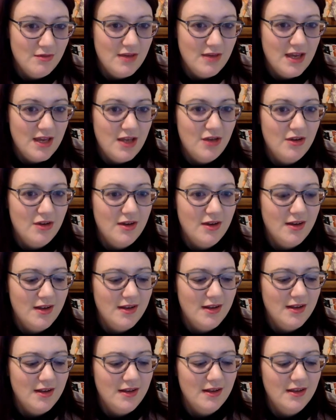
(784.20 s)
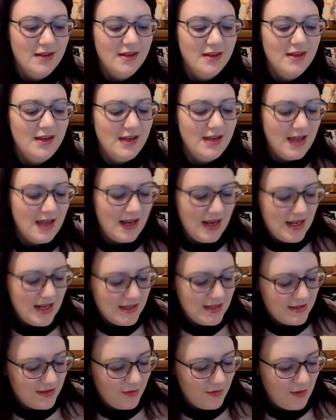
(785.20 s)
that you can get
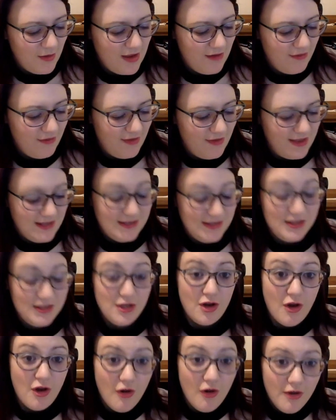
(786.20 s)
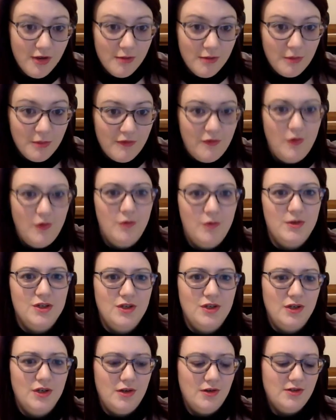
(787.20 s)
into the way of things now before we're
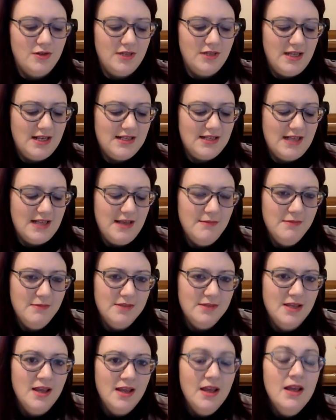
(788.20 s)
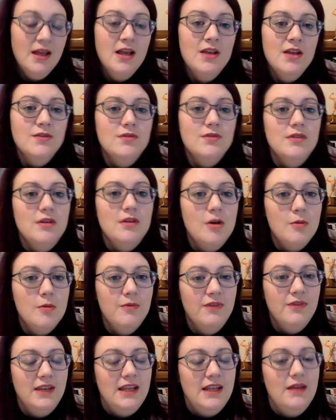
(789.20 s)
too close to the exams, so that
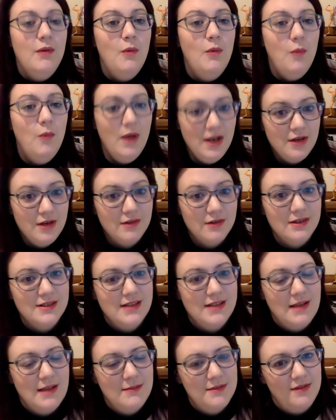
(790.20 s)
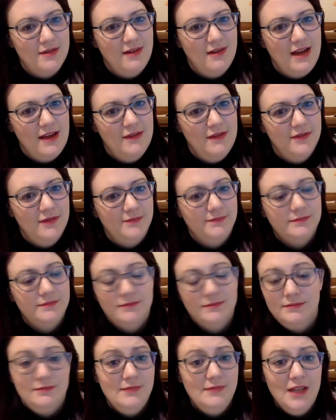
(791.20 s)
hopefully when your exams arrive
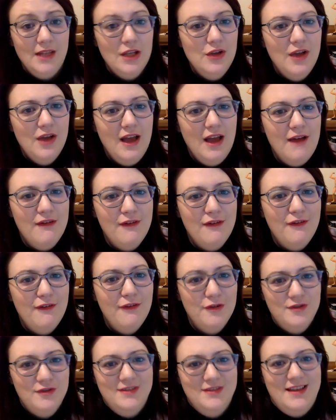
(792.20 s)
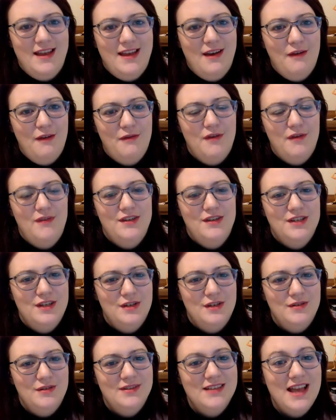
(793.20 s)
you have a full set of revision
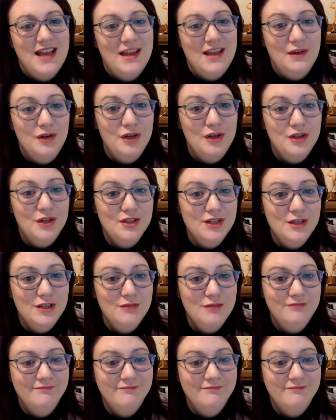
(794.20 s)
notes and are good to go.